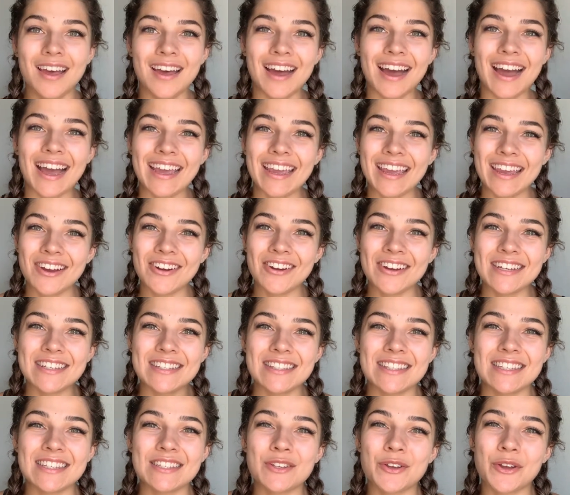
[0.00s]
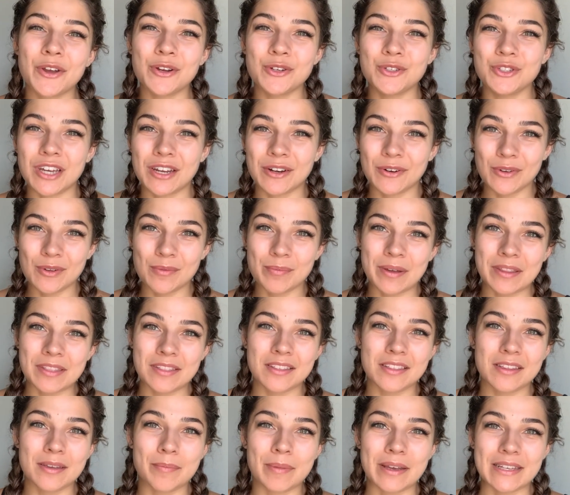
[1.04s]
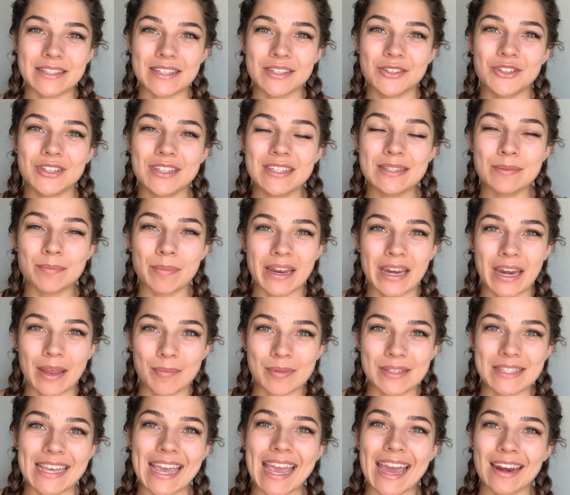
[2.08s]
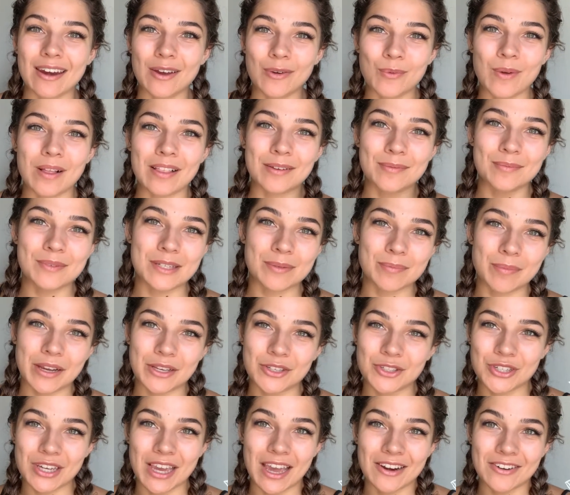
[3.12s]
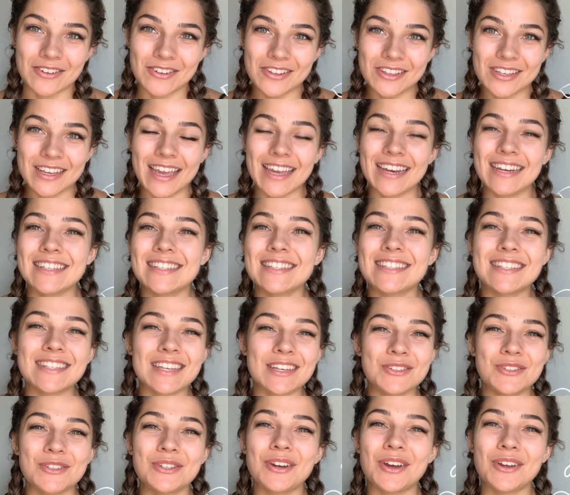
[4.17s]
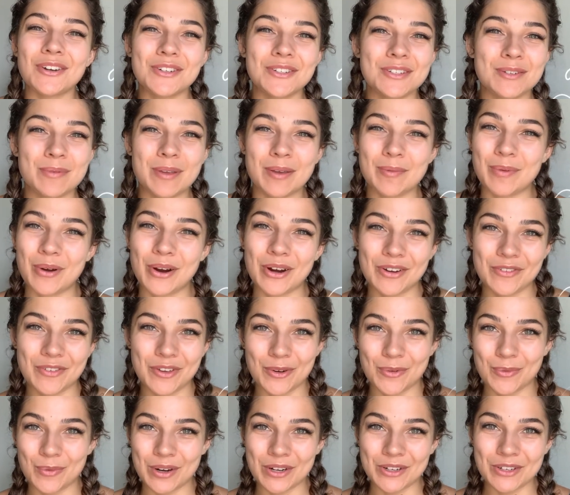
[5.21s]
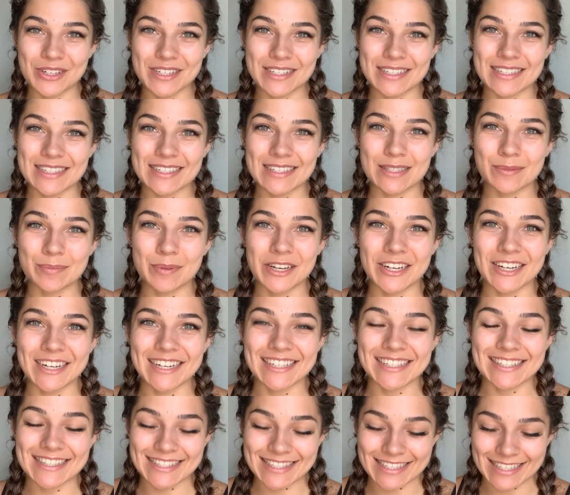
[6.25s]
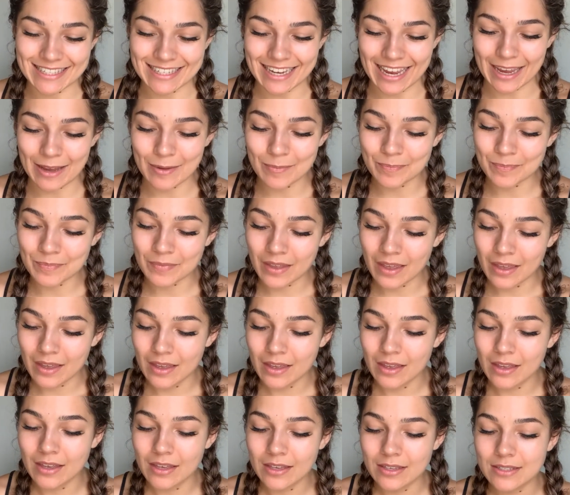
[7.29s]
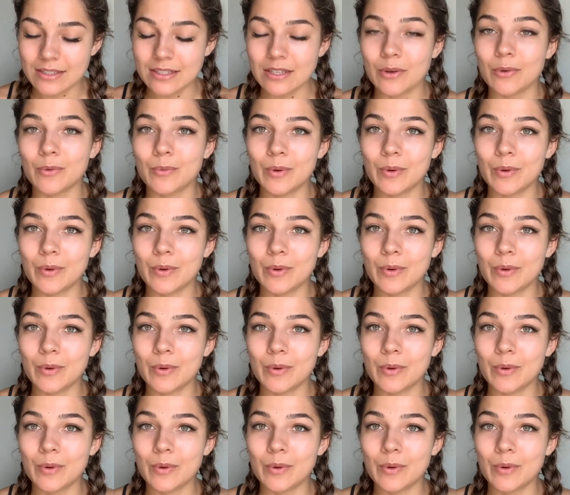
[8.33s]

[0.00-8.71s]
Hi Aries, these are your general monthly messages. My name is Hannah, welcome to my channel. And it's such an honor to be a part of your wondrous experience today. So